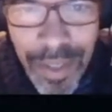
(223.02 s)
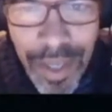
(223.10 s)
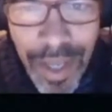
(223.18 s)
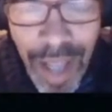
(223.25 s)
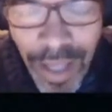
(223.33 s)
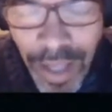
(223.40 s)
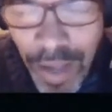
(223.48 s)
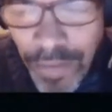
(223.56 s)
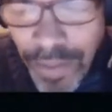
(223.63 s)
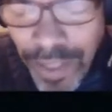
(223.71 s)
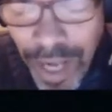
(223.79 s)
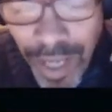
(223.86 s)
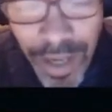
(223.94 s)
I love it.
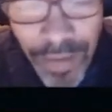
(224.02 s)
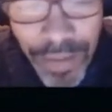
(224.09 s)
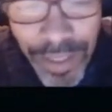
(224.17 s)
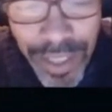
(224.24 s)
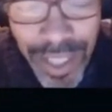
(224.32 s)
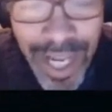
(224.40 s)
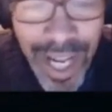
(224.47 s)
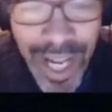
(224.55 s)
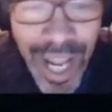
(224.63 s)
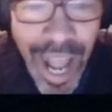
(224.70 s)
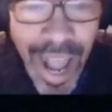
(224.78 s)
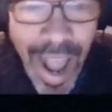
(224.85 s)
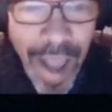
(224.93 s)
I love it.
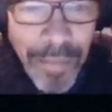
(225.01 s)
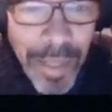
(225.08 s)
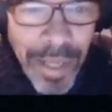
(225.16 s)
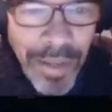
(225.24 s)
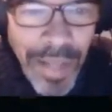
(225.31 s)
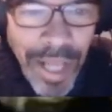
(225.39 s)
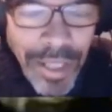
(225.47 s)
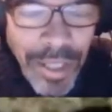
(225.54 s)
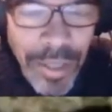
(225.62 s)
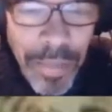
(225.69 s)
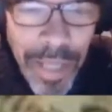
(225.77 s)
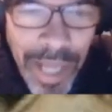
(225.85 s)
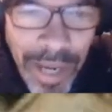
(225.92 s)
I believe that you
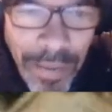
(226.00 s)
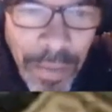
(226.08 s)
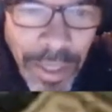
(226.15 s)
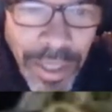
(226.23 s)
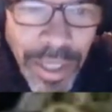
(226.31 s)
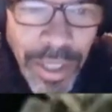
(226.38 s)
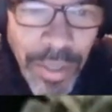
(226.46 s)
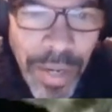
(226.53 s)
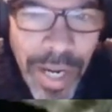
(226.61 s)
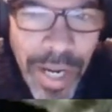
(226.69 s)
believe in what you're doing,